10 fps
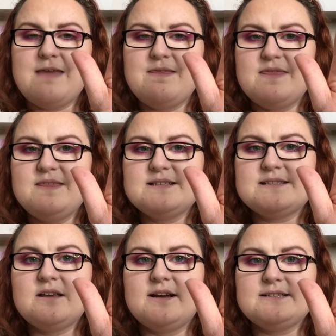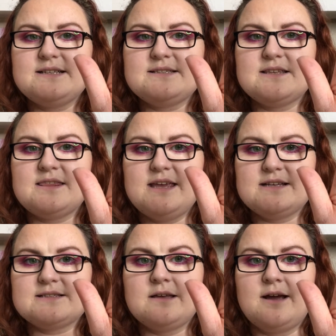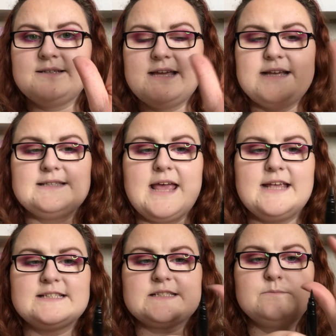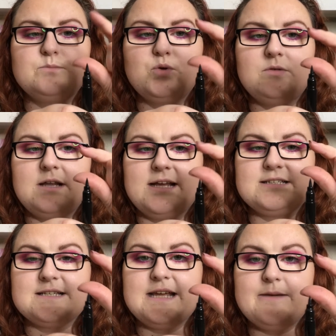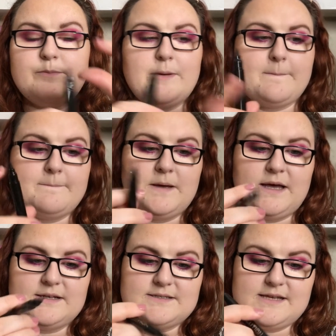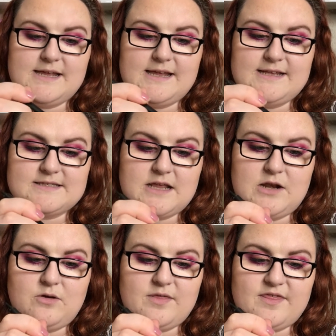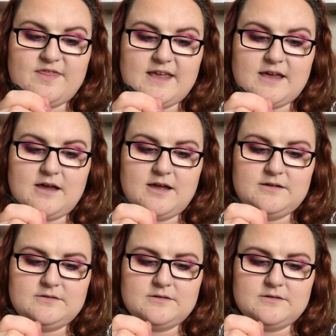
And then this side is the thick side. It is a smaller tip, but it is a lot thicker.